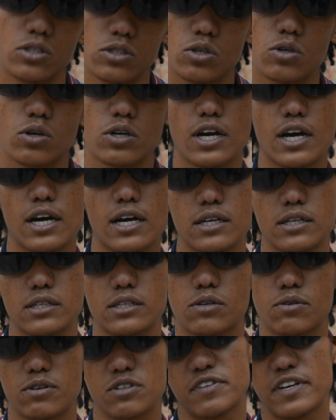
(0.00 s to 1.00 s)
So yeah,
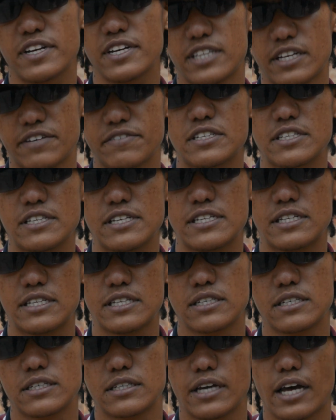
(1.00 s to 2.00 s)
it was very
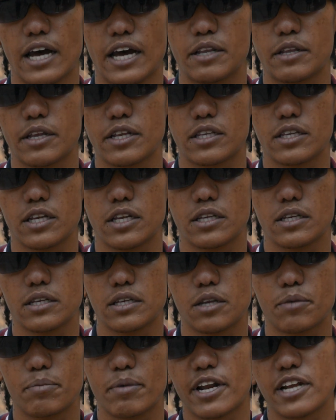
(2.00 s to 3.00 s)
devastating. Yeah,
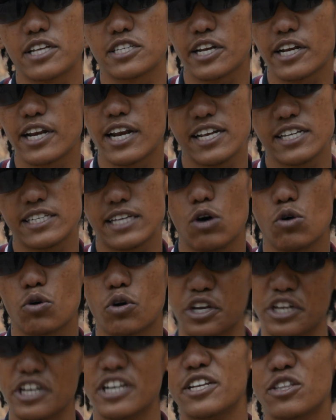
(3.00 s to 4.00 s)
it made us realize how
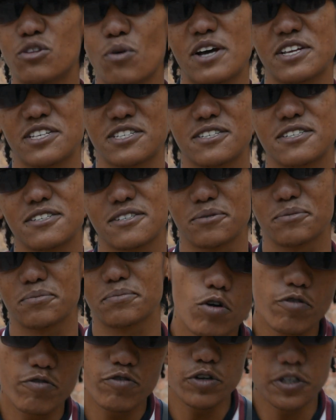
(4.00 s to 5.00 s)
real it was.
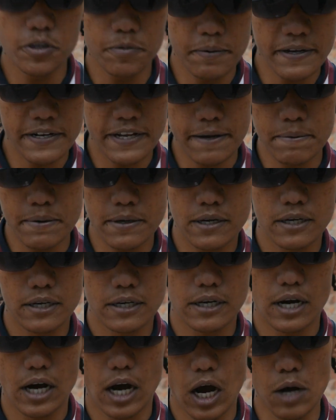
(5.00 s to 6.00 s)
For a future pandemic,
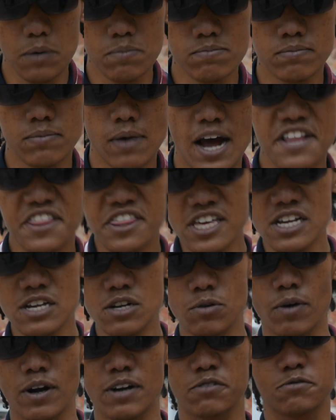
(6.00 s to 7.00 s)
I
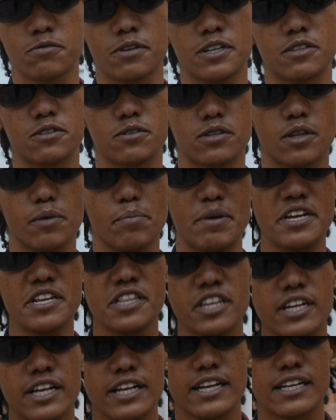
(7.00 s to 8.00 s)
think what the
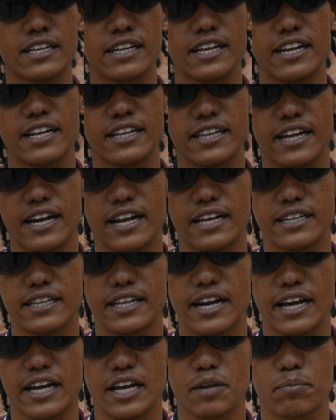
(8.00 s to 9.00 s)
main thing
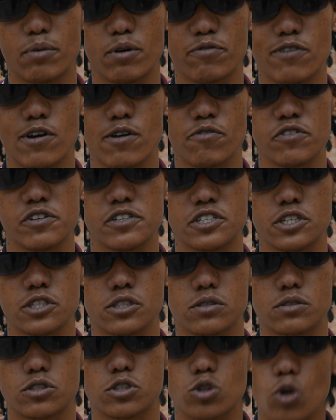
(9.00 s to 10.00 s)
that I can prepare for is
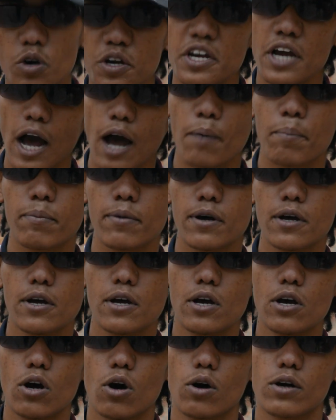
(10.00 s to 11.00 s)
just stocking up
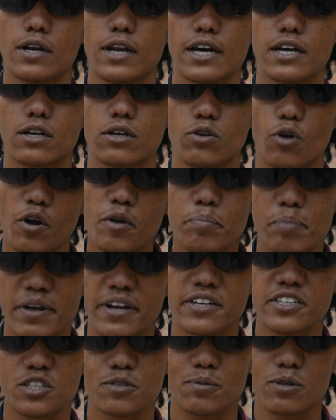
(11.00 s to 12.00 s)
on like
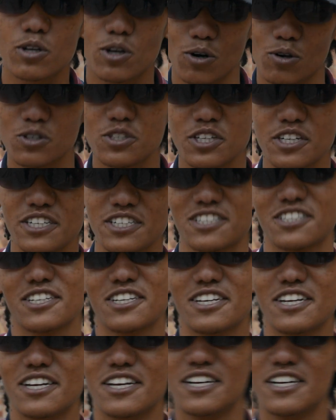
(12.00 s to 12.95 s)
non-perishable groceries.